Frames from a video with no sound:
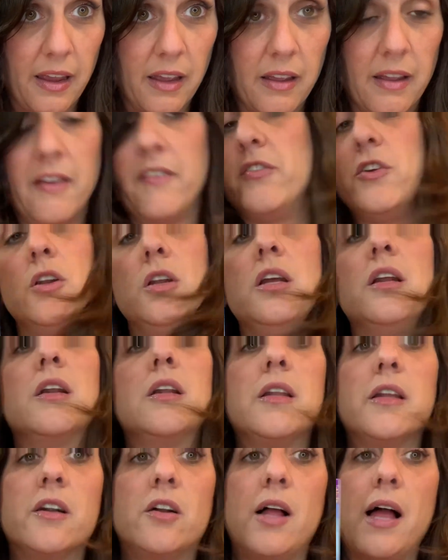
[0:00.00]
if you need a
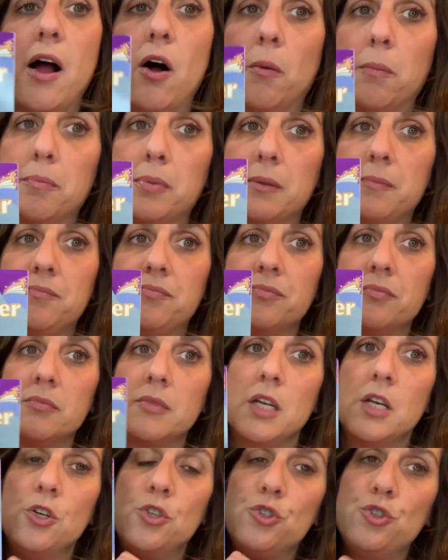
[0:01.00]
little help.
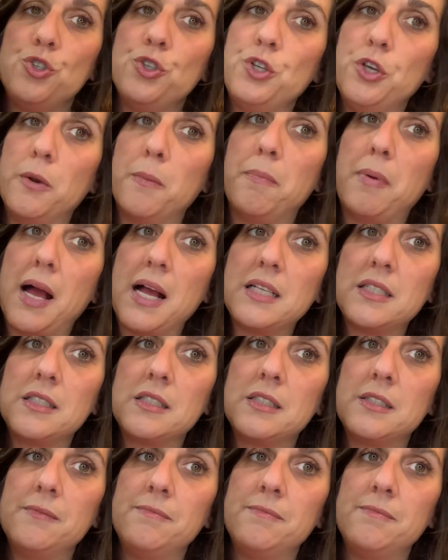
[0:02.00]
Do your best,